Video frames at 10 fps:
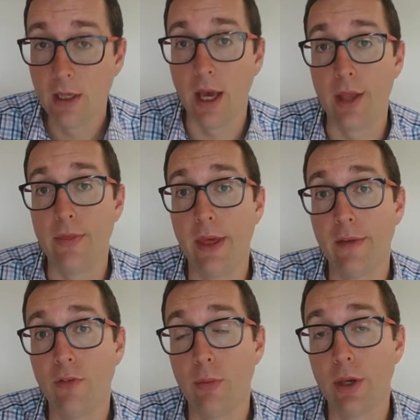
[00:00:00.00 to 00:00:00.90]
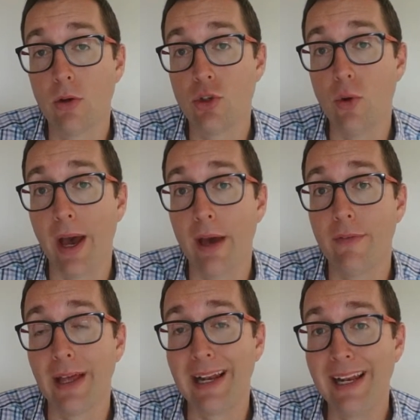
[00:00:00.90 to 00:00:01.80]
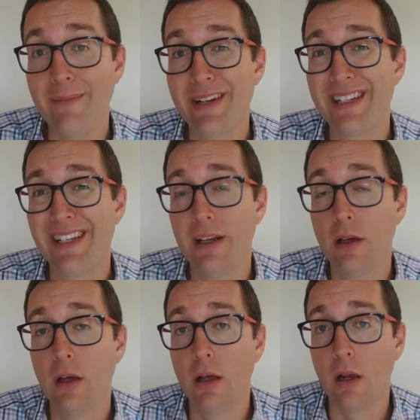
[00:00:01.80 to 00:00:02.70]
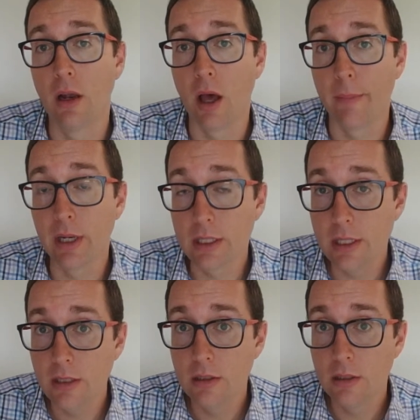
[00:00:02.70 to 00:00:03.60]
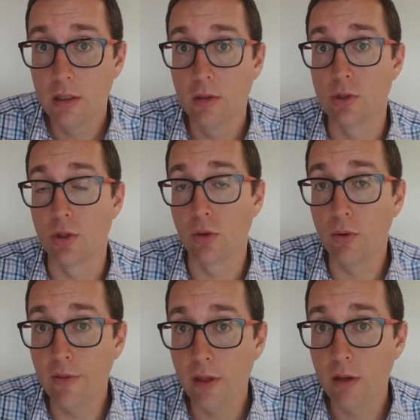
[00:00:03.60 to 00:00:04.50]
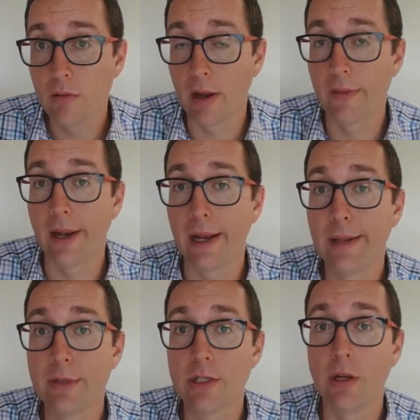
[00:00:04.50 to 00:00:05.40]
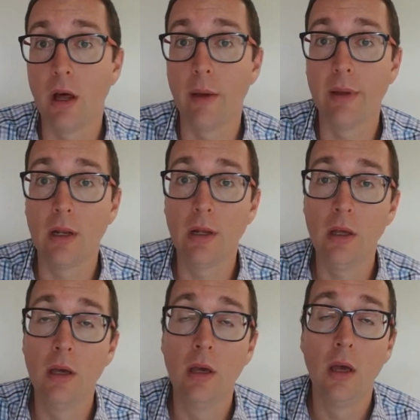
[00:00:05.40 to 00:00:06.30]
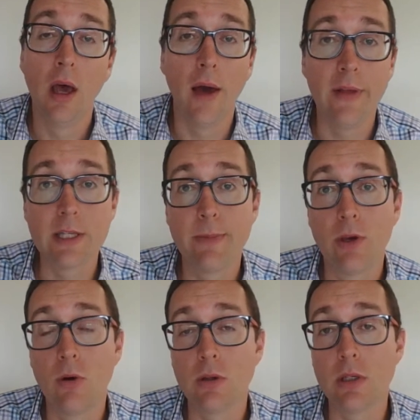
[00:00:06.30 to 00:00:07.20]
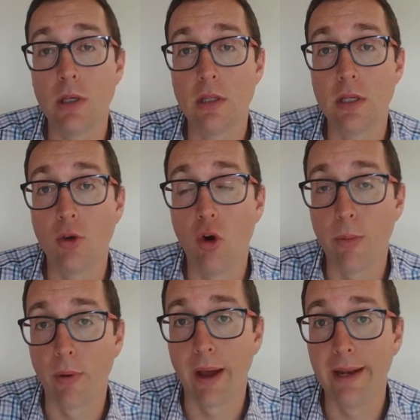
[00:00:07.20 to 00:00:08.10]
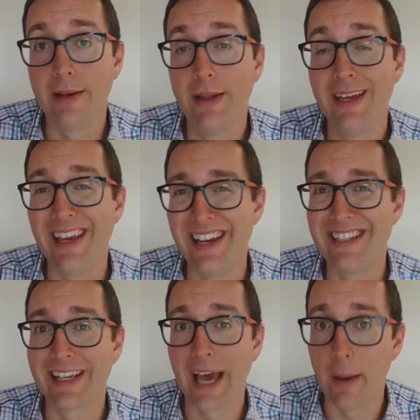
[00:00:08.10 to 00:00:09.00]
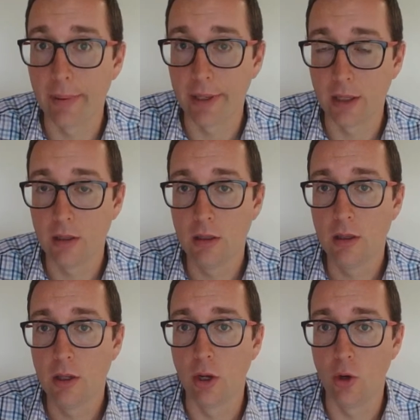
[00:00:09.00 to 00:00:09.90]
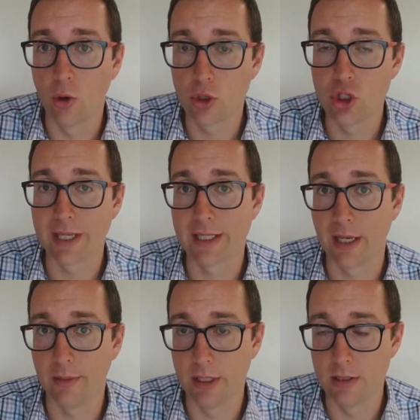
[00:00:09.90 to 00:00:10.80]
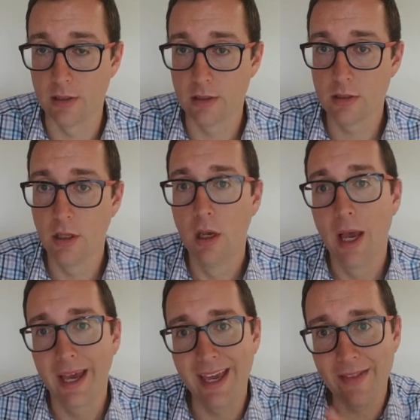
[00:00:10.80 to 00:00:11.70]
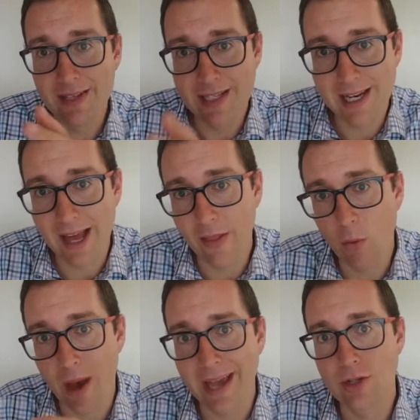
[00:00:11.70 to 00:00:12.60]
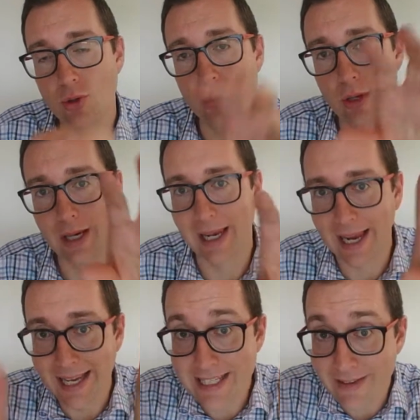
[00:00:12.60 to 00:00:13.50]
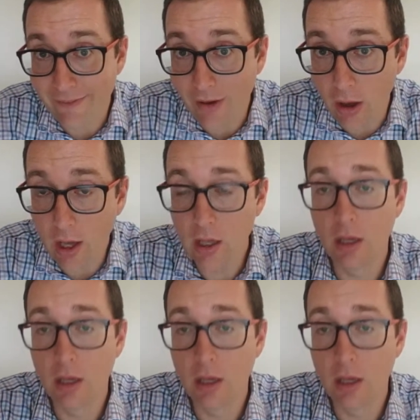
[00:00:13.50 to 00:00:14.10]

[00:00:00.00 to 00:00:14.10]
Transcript: and therefore because you have limited liability, which is a good thing rather than unlimited liability, and that's because it's incorporated, it is a company, not just a business. Again, it's another way to classify,